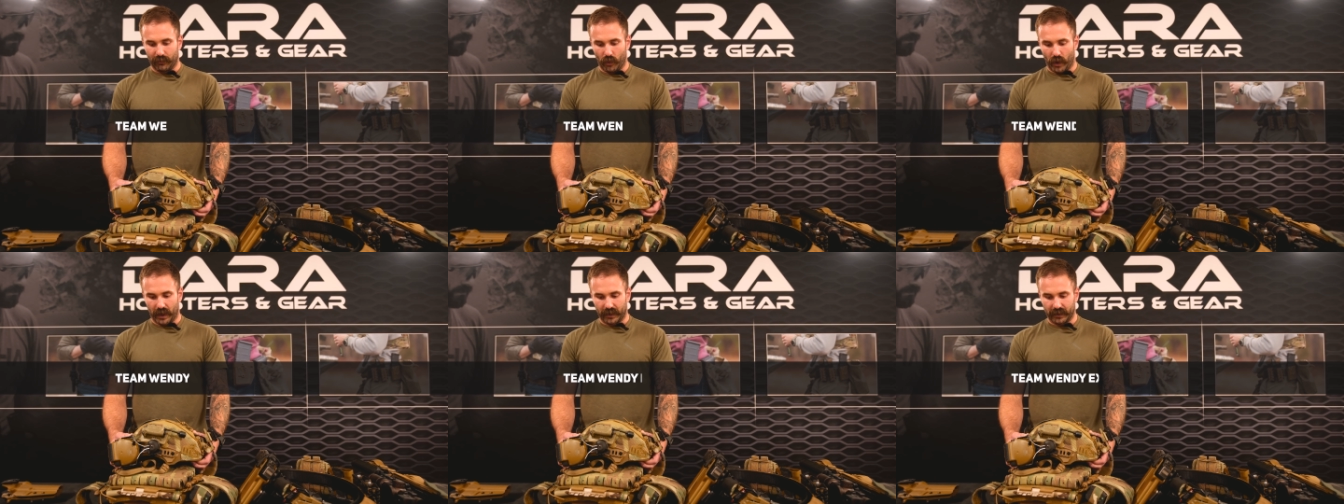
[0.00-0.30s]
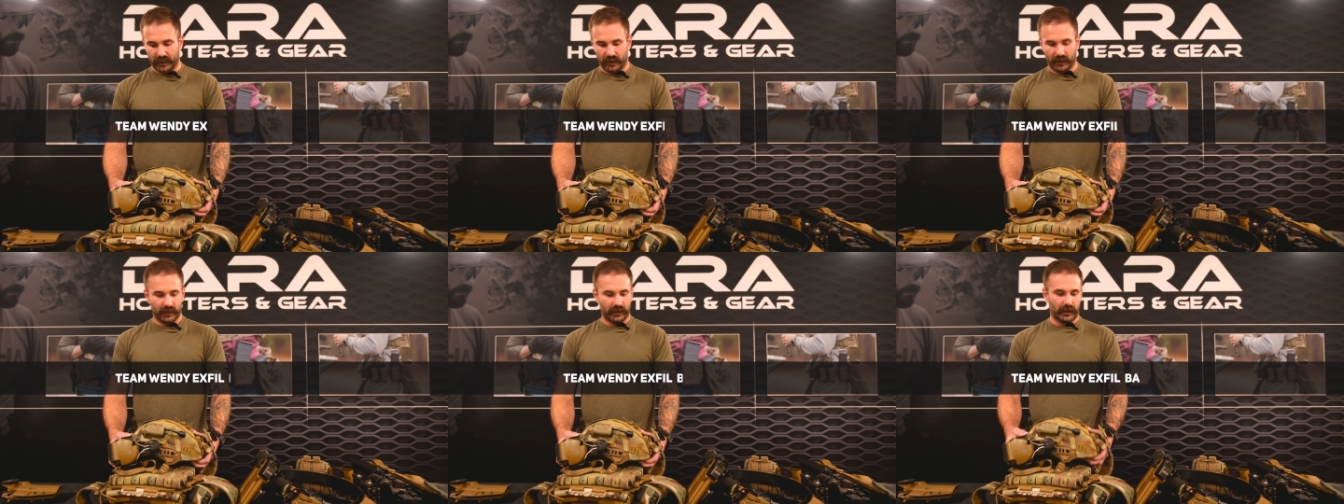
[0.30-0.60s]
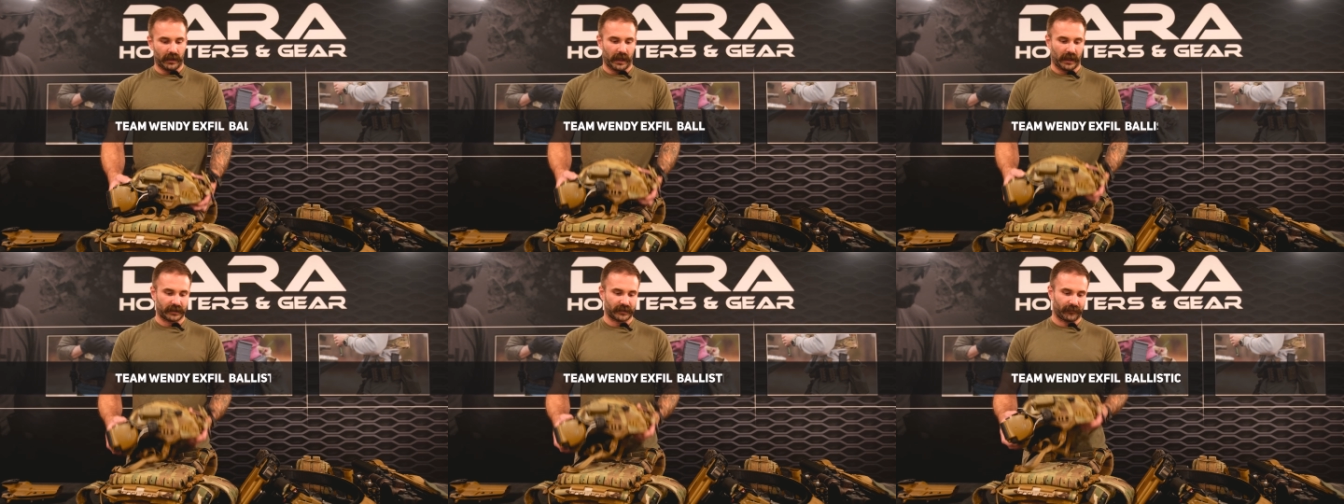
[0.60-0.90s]
Wendy
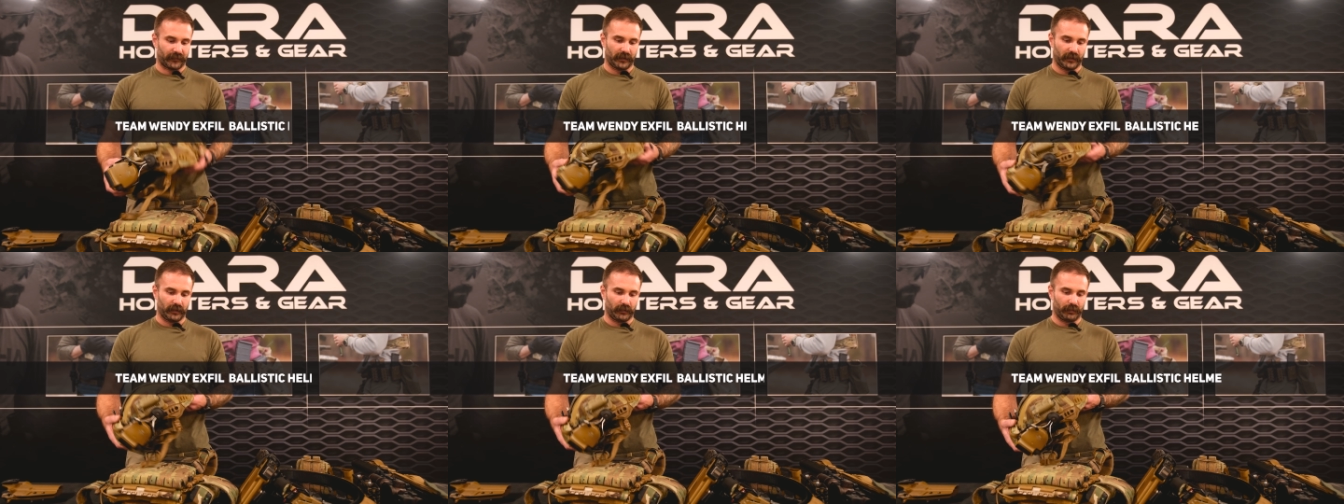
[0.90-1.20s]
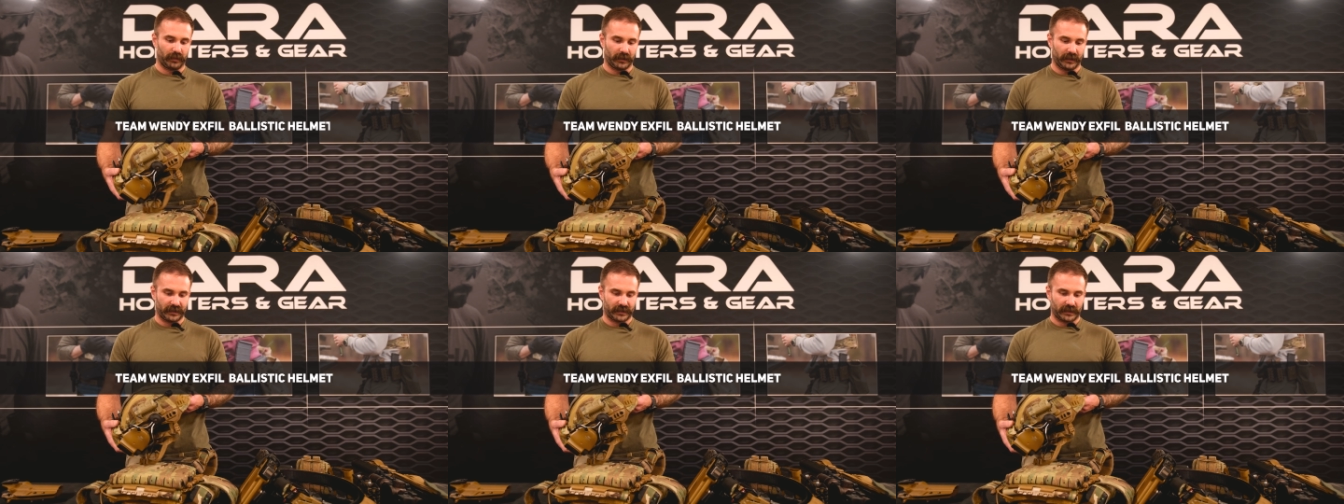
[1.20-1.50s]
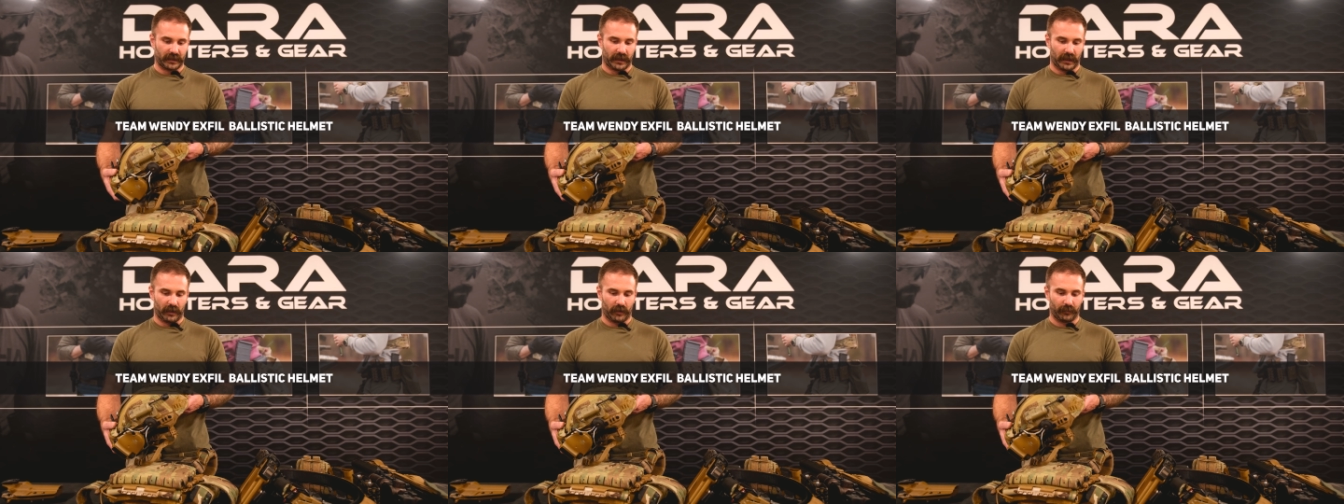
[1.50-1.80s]
X-Fill
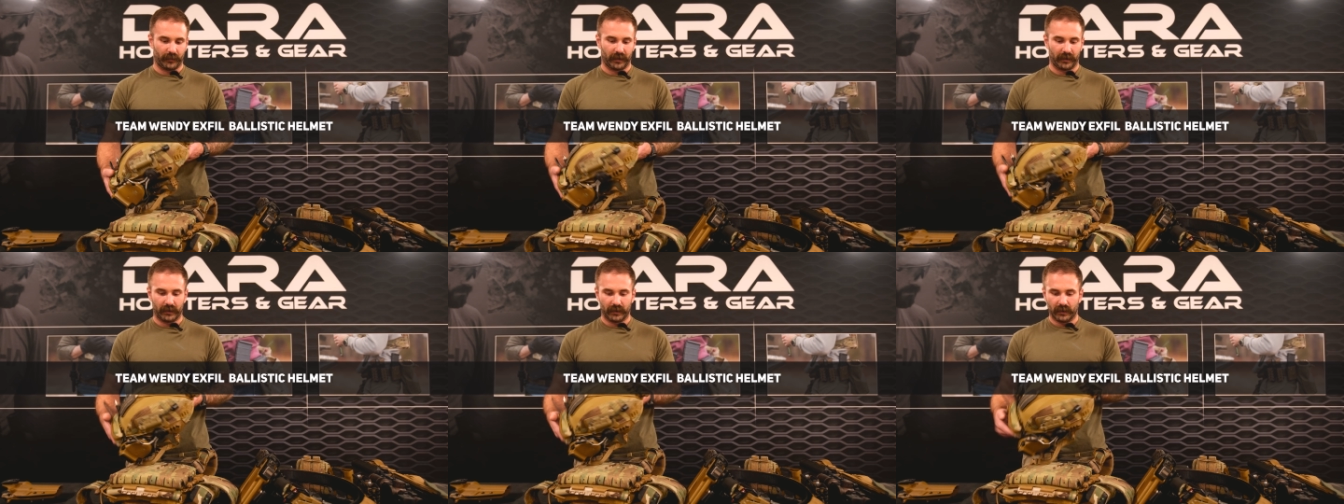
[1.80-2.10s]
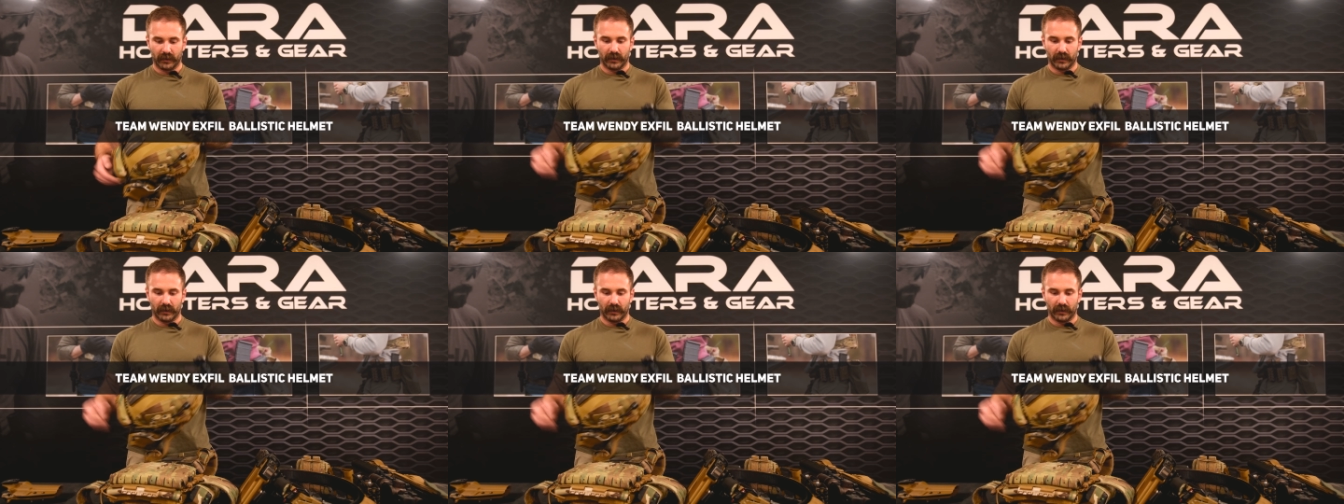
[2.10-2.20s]
ballistic helmet.